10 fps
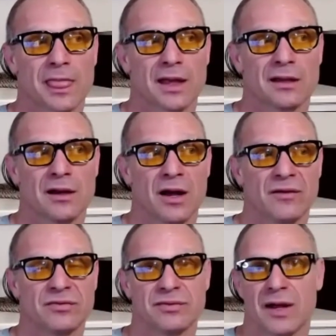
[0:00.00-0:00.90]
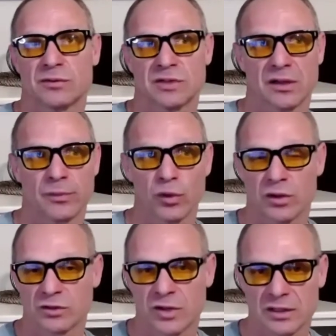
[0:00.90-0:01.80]
you know I've I was on the board
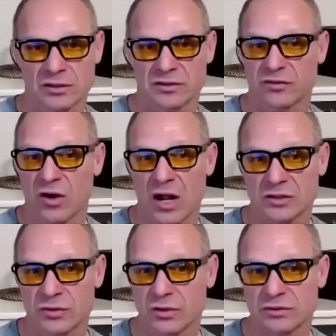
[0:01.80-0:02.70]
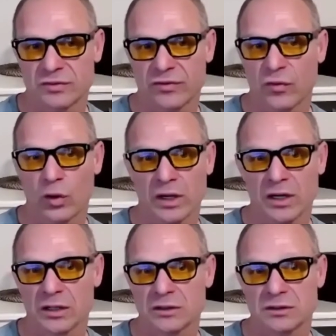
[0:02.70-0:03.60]
of directors of Crossroads for four
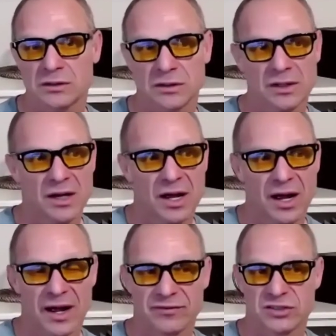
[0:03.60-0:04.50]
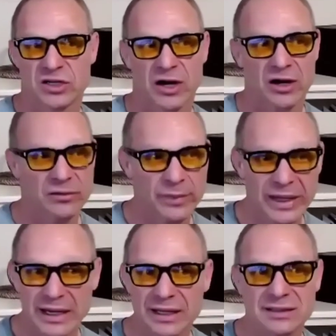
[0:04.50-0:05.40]
years. I've chaired
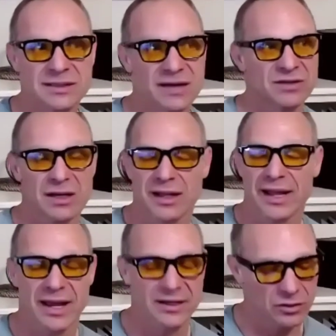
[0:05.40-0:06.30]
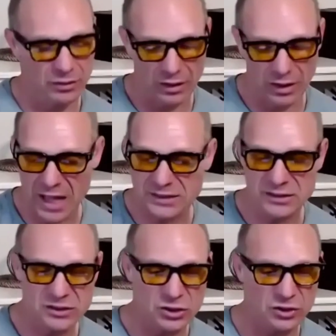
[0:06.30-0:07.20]
meetings. I've done like I do lots
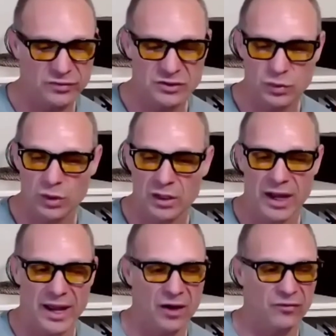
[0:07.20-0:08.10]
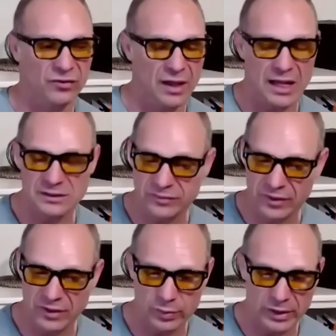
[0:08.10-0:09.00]
of service work. I help lots of
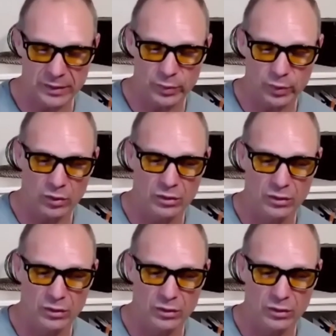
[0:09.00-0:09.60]
other people.